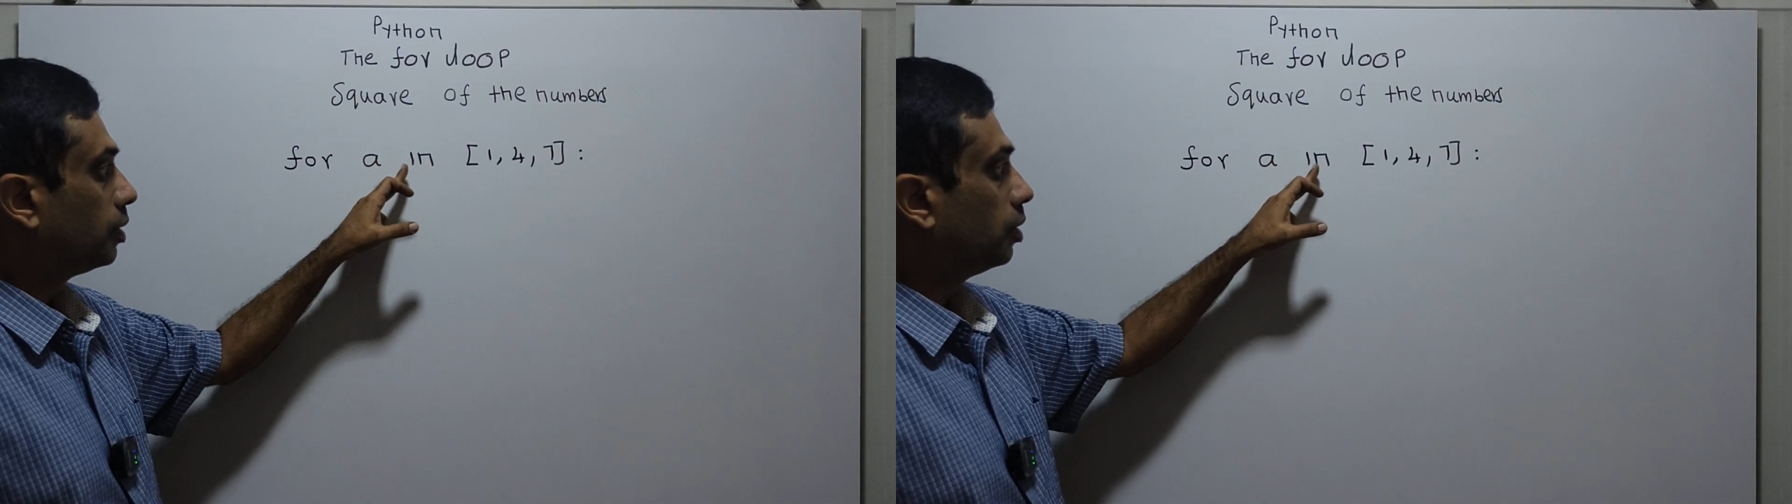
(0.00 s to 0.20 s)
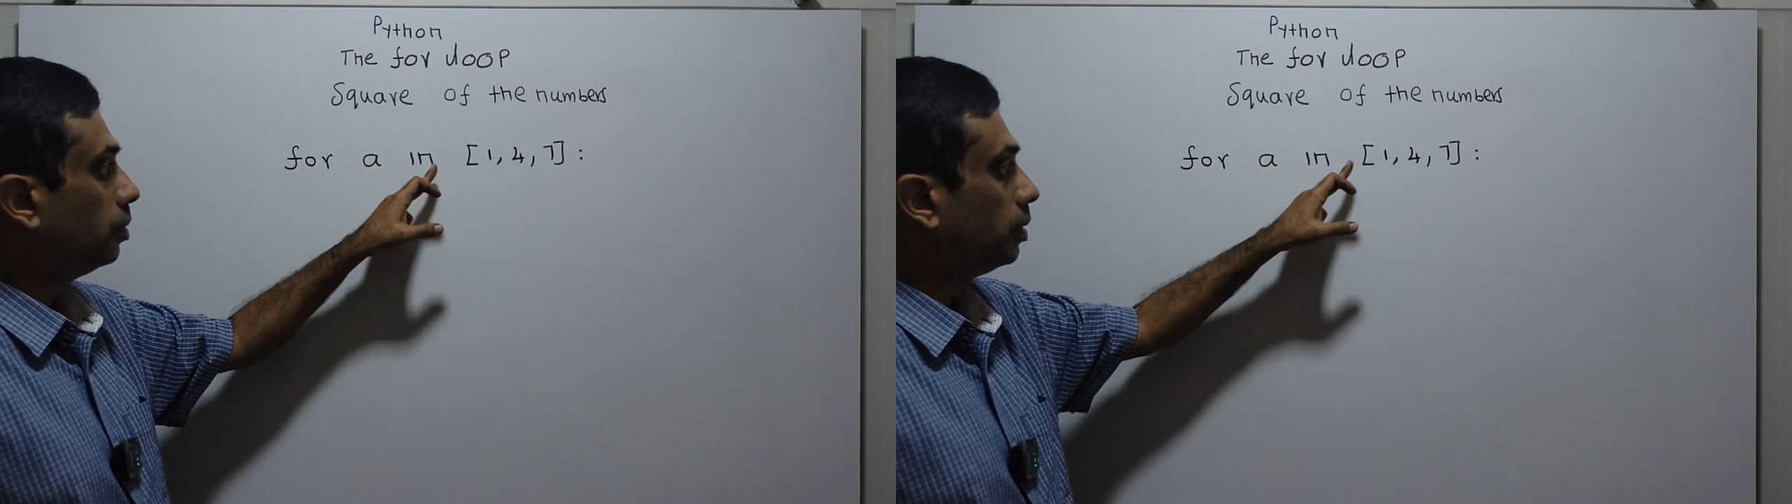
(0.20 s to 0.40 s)

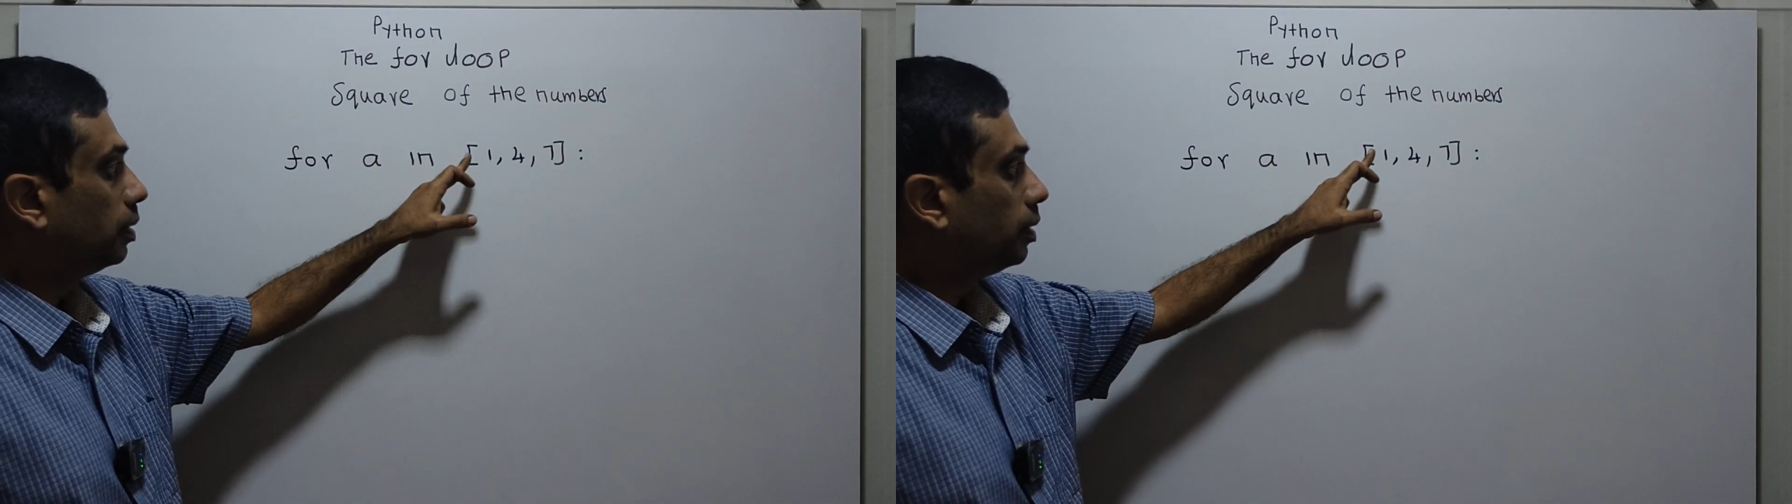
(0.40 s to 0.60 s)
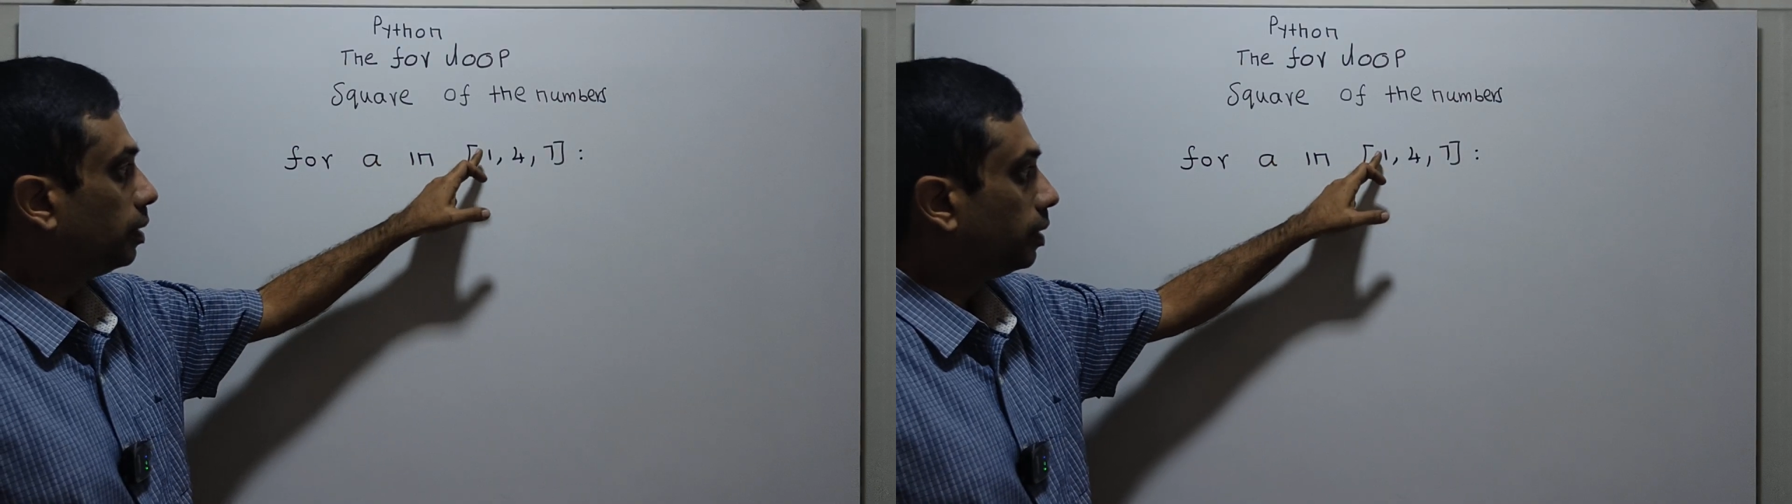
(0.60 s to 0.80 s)

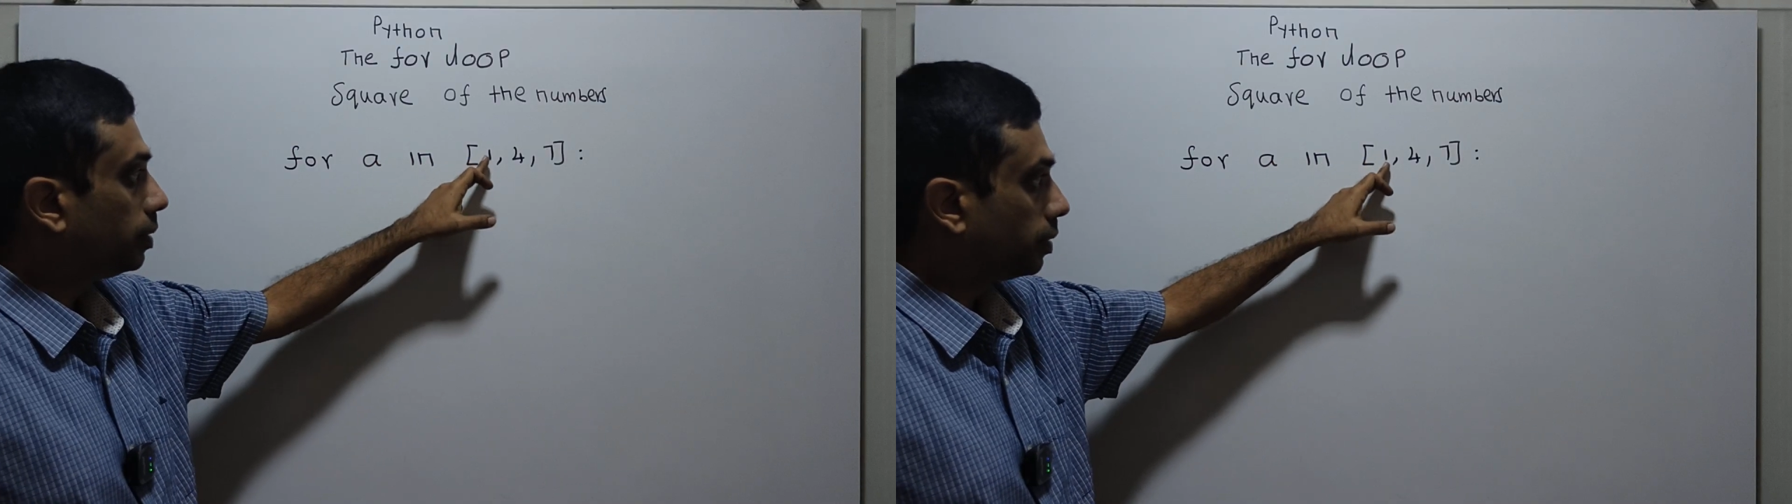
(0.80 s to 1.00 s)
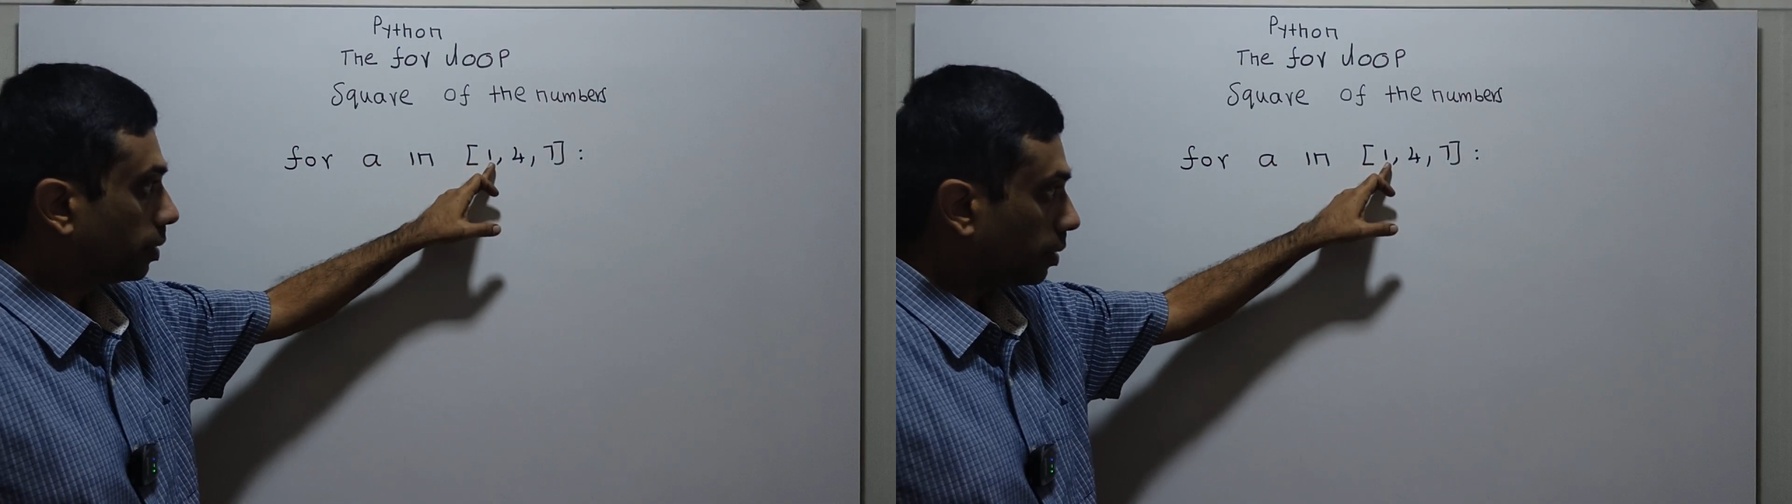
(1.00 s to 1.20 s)
So
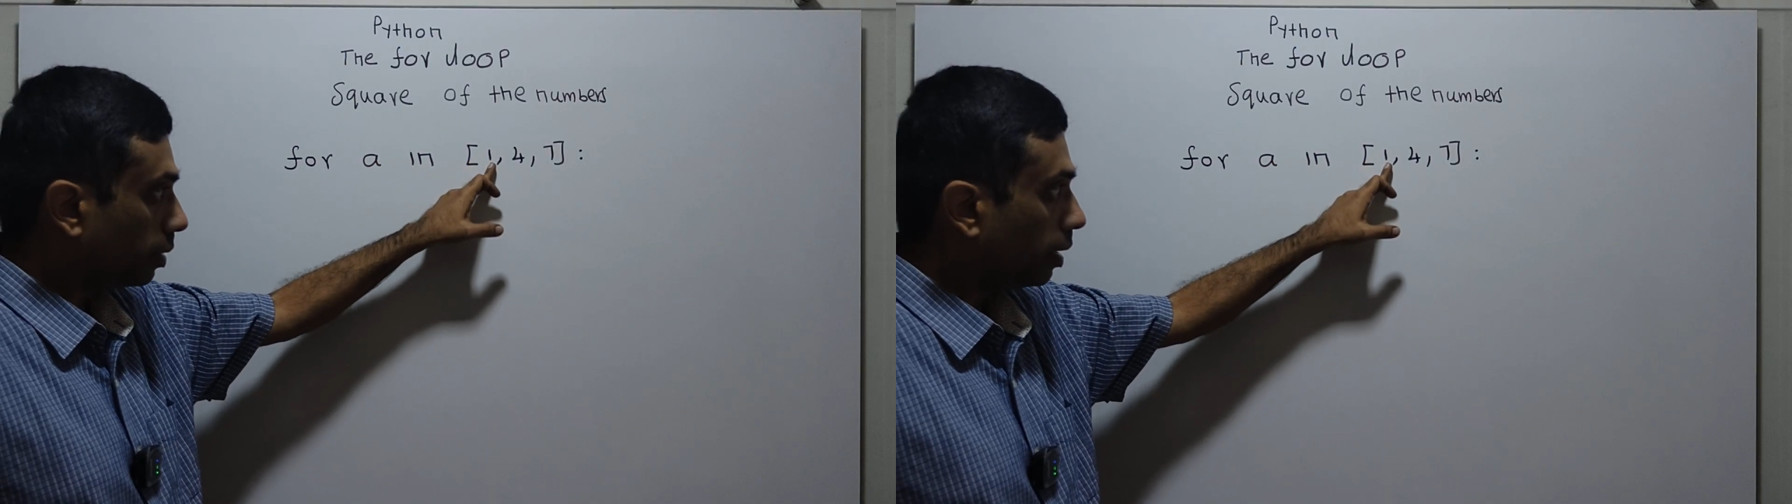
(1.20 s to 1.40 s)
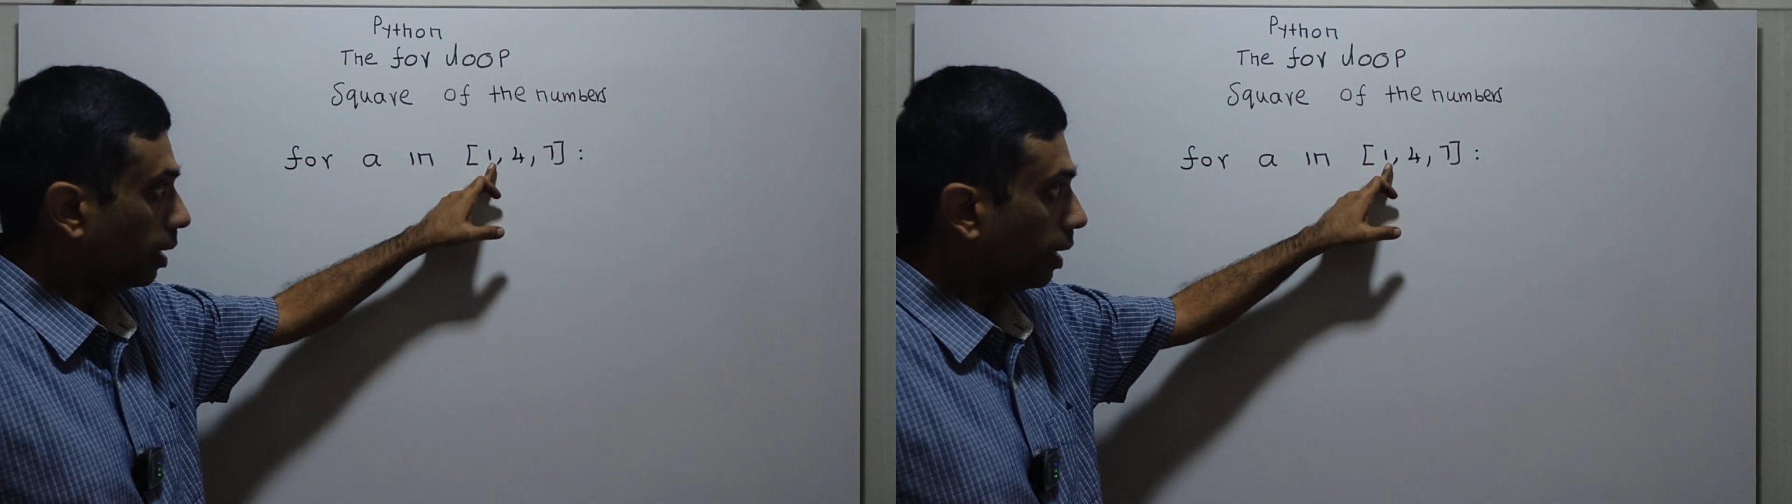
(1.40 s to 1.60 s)

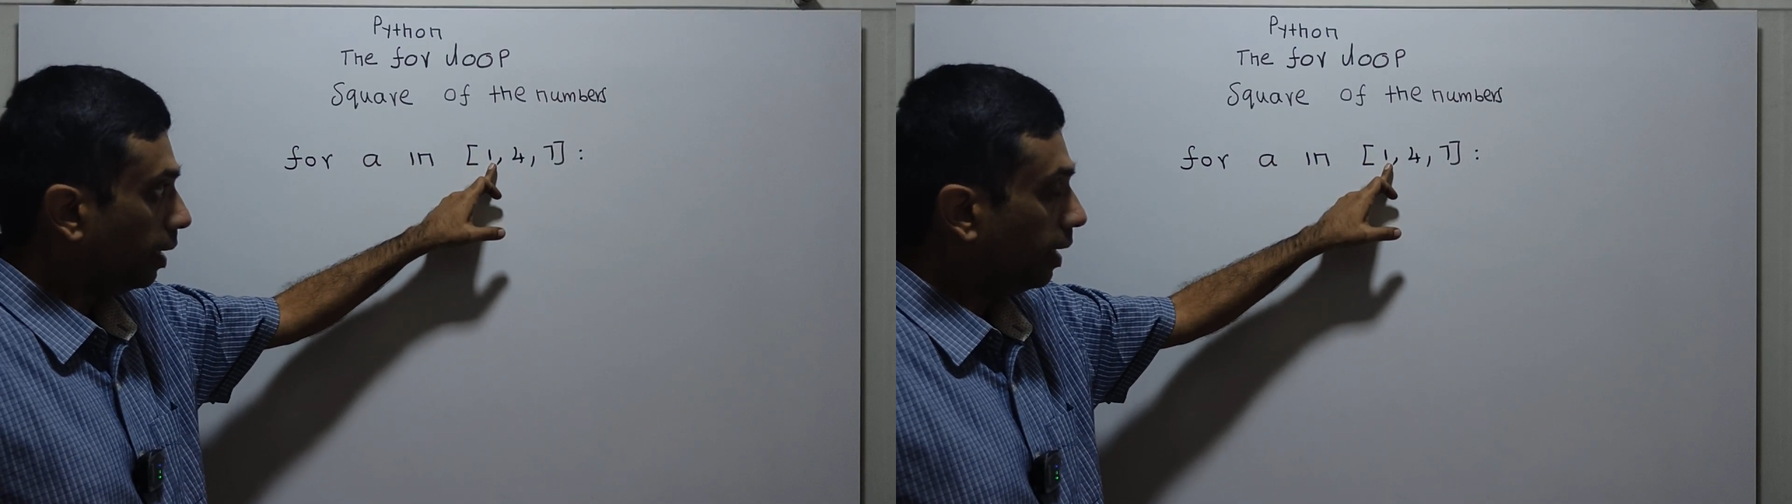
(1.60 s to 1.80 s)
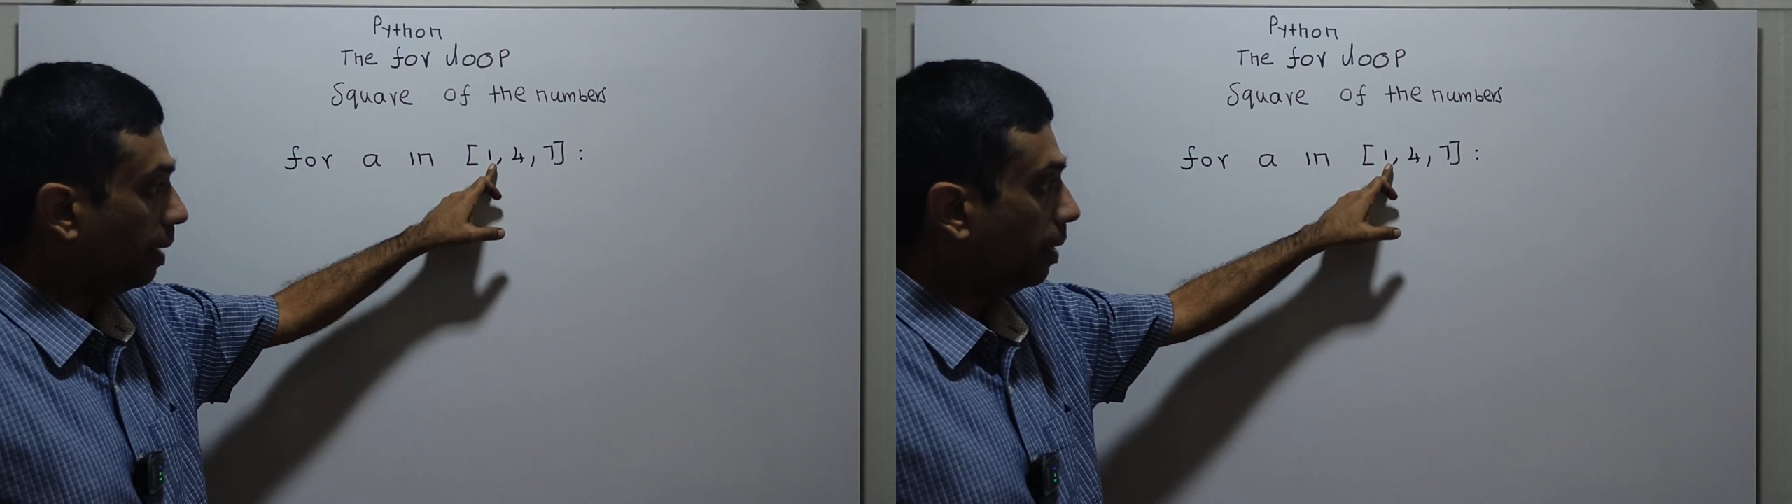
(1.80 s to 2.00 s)
here